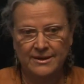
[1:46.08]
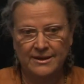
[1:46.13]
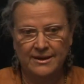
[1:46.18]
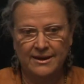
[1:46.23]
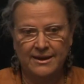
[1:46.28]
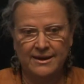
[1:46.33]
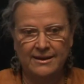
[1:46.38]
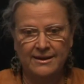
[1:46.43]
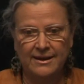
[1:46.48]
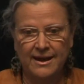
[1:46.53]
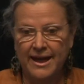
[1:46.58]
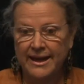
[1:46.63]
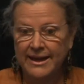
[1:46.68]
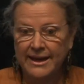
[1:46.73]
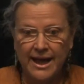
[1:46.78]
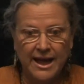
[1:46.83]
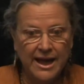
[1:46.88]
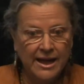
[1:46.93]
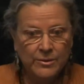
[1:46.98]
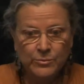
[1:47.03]
And
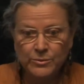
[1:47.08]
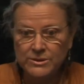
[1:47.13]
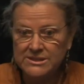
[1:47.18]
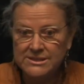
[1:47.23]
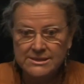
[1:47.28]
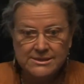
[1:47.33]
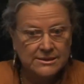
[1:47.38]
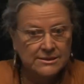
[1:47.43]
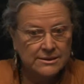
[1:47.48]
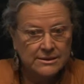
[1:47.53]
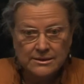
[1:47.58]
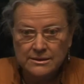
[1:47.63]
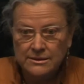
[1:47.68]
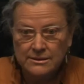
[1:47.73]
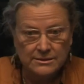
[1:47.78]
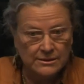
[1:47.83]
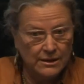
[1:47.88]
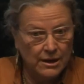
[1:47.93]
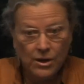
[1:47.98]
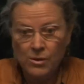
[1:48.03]
I was,
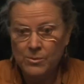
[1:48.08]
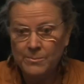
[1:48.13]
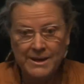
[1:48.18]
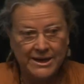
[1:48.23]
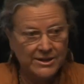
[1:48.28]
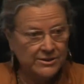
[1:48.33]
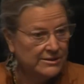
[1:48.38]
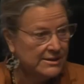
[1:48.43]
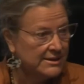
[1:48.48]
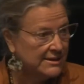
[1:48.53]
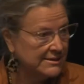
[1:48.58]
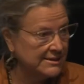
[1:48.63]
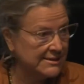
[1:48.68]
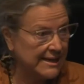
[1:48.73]
oh my goodness,